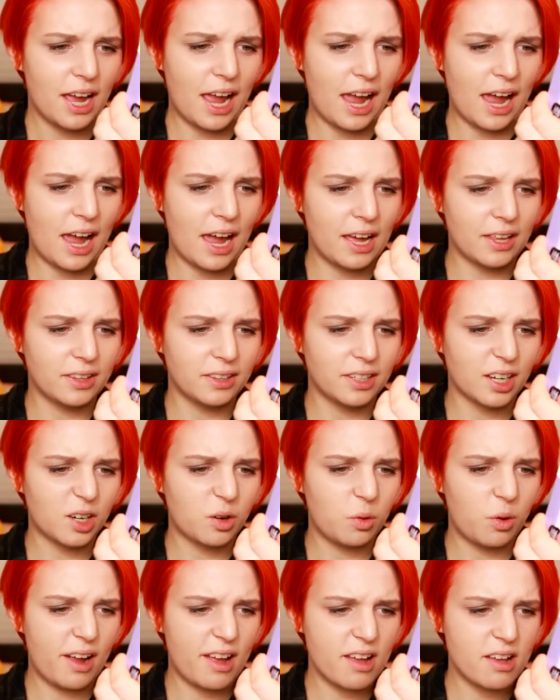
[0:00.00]
and they're
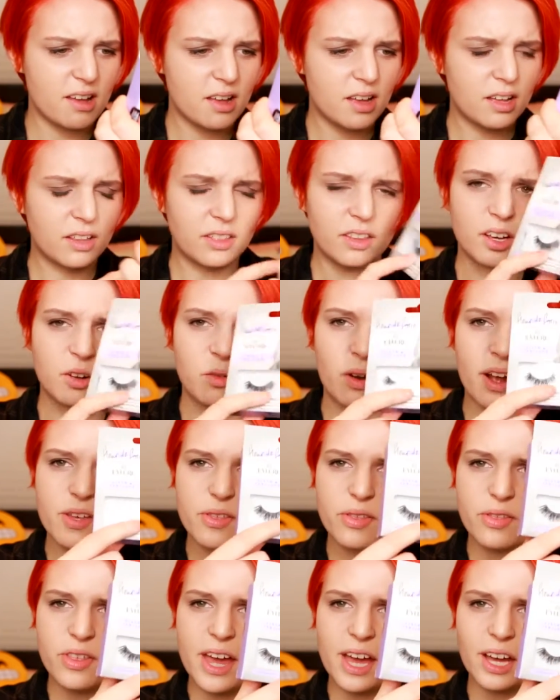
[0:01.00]
quite They're
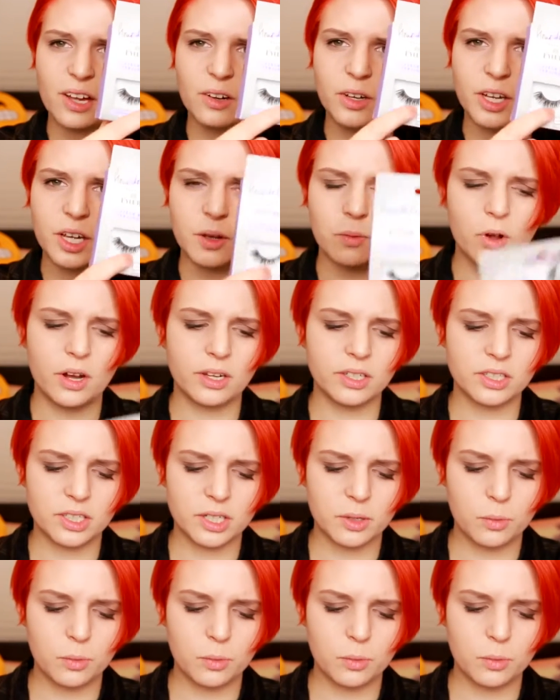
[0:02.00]
quite thick looking ones.